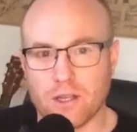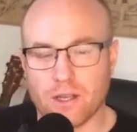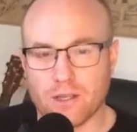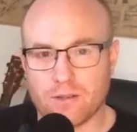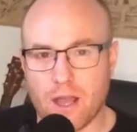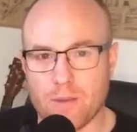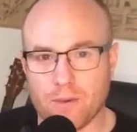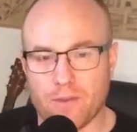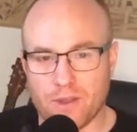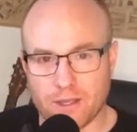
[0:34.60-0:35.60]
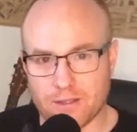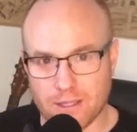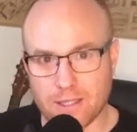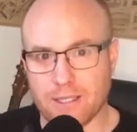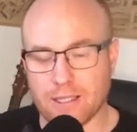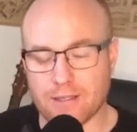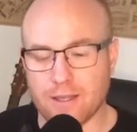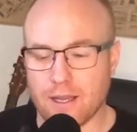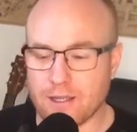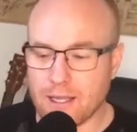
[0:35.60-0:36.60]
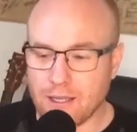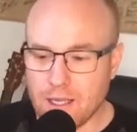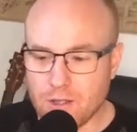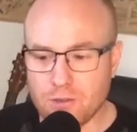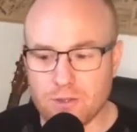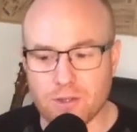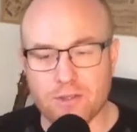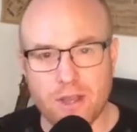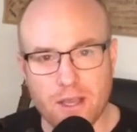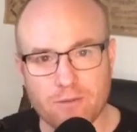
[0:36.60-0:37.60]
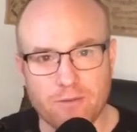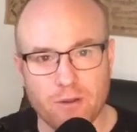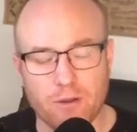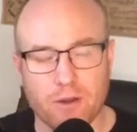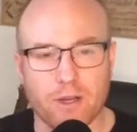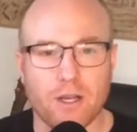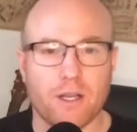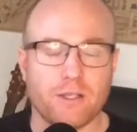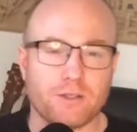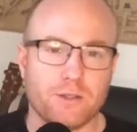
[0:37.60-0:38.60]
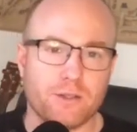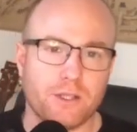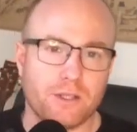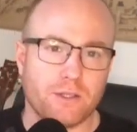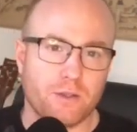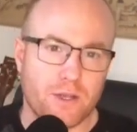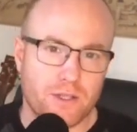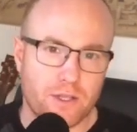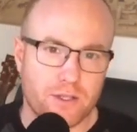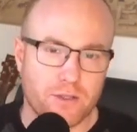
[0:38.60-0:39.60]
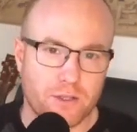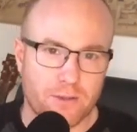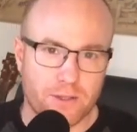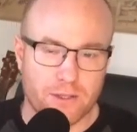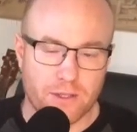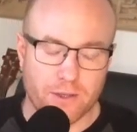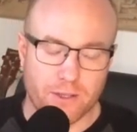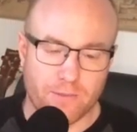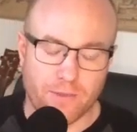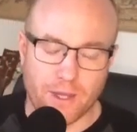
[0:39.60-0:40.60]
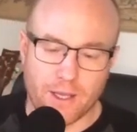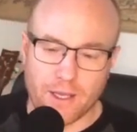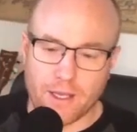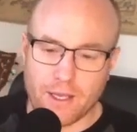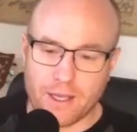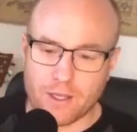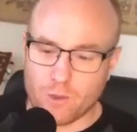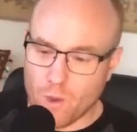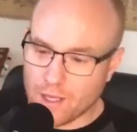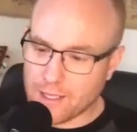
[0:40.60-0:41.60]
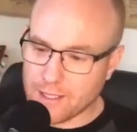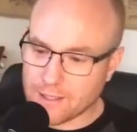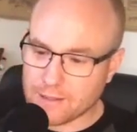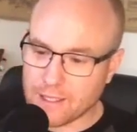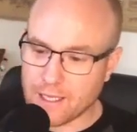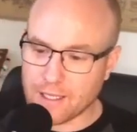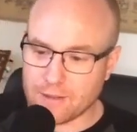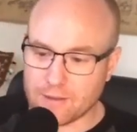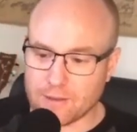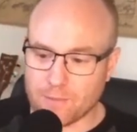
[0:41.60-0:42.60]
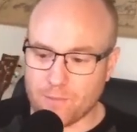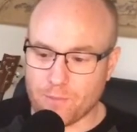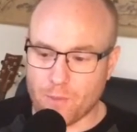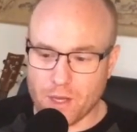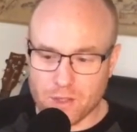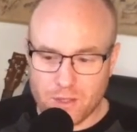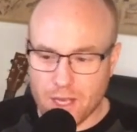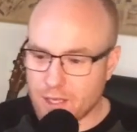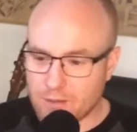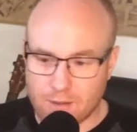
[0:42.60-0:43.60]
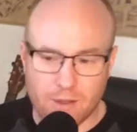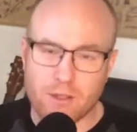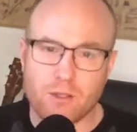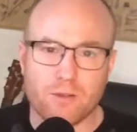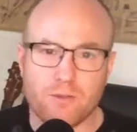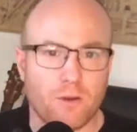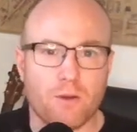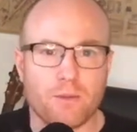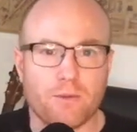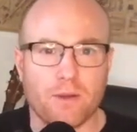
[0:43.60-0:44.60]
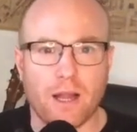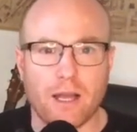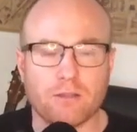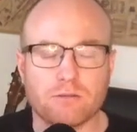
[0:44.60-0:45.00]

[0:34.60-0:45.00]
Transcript: type of things that need to get done, they lead you to the second floor to the U.S. Citizen Services area. And you walk in, and I just had a little form to fill out,